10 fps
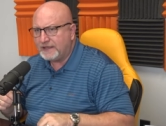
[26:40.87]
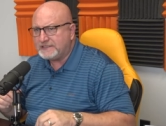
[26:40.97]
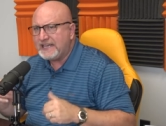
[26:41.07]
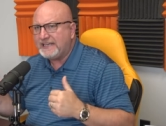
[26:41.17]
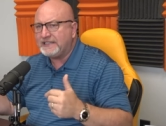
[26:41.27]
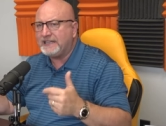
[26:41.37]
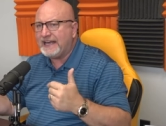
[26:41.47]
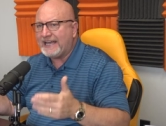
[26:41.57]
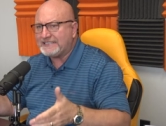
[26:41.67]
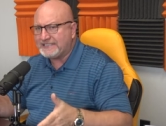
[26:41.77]
Attend
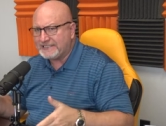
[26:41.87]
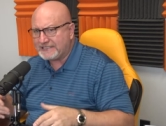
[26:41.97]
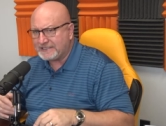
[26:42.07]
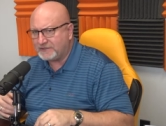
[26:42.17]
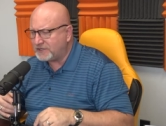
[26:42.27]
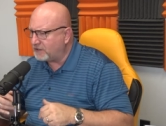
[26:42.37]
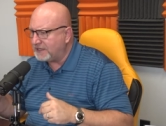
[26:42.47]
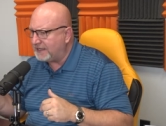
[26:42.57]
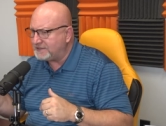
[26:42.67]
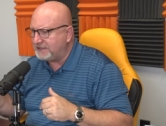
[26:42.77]
classes. There's all
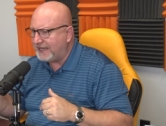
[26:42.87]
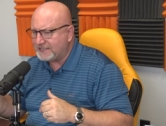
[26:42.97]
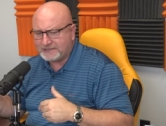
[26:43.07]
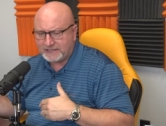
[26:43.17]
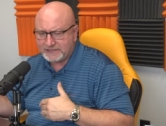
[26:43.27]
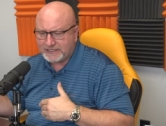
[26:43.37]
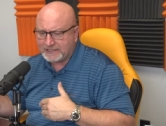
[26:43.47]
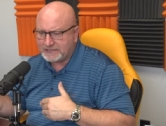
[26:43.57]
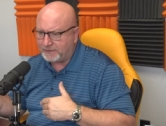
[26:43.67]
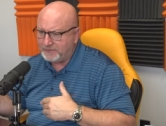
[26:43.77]
kinds of classes. I just
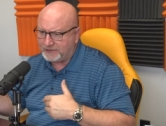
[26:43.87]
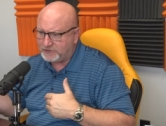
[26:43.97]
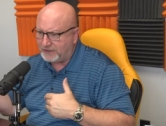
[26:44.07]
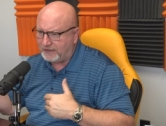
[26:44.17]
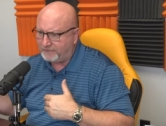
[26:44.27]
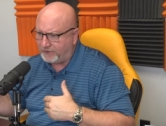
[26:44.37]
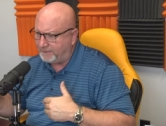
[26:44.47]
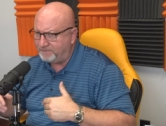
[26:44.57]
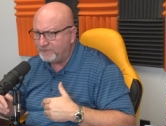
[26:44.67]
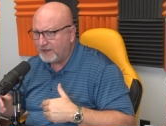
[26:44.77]
got something yesterday
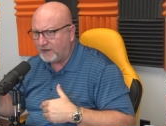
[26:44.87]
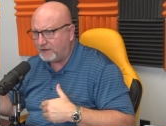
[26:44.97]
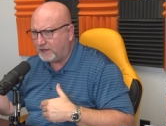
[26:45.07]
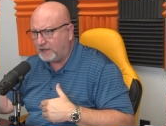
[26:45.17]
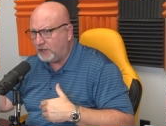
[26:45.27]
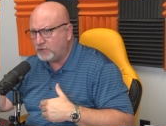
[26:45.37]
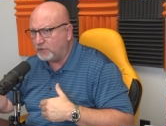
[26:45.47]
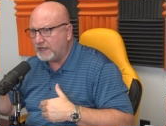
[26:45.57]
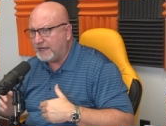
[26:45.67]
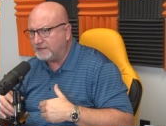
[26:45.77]
from our, our
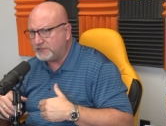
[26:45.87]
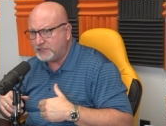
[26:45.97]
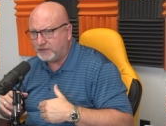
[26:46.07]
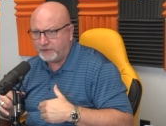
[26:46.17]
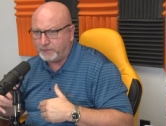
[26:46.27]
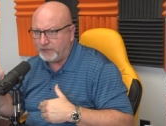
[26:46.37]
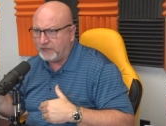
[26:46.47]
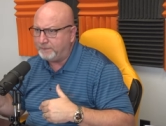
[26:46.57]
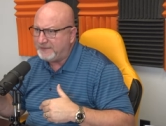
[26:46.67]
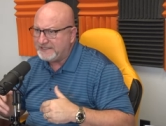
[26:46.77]
local college here. They're putting
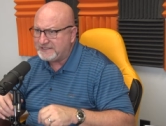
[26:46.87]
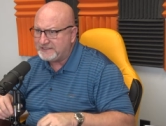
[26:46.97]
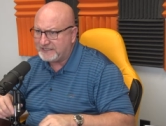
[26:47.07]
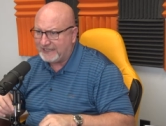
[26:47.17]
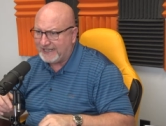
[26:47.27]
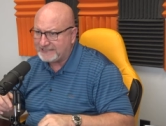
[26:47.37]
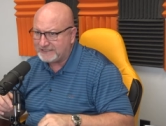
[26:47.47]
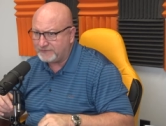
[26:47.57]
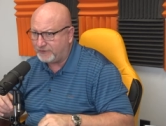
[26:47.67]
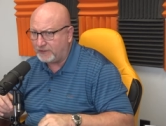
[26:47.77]
on business
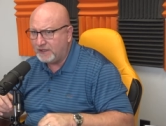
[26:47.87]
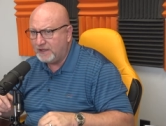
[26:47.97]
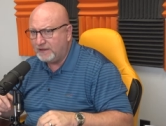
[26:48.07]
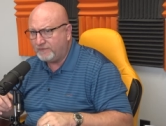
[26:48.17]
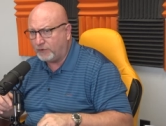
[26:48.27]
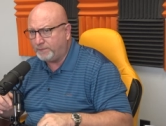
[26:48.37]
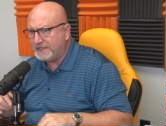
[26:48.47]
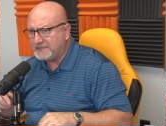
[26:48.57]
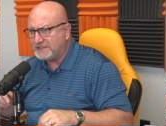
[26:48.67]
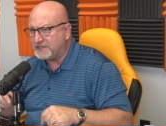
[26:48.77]
classes for, for
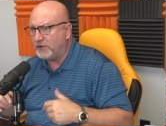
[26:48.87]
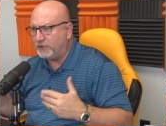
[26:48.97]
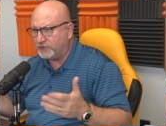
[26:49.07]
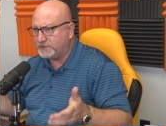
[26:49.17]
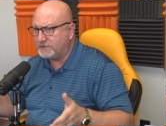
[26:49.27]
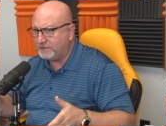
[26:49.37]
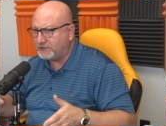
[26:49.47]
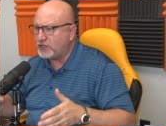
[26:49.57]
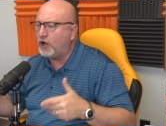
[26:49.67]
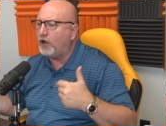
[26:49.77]
business owners.
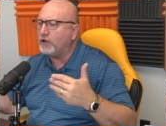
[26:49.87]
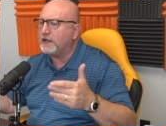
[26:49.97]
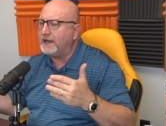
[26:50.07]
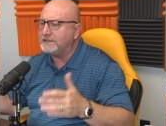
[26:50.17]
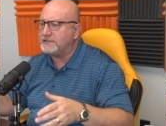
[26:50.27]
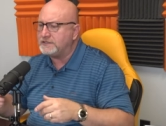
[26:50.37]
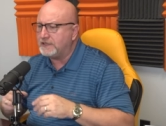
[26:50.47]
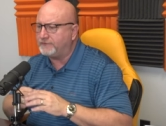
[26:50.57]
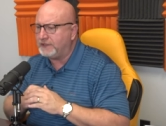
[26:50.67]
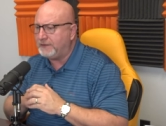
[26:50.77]
There's all kinds of
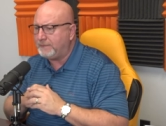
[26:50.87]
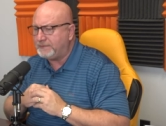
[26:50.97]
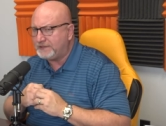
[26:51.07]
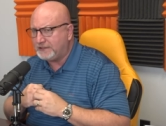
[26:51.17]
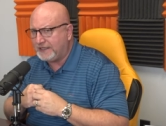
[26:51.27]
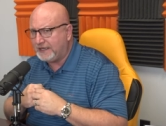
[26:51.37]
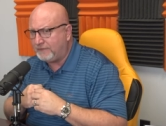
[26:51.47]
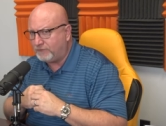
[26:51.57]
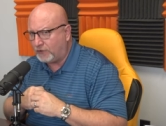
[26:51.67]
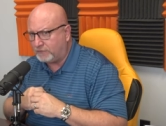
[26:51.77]
stuff to get, to get
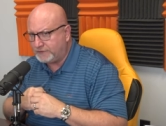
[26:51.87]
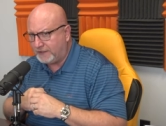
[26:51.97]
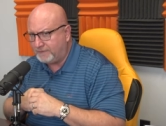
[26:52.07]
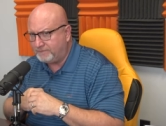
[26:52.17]
involved in.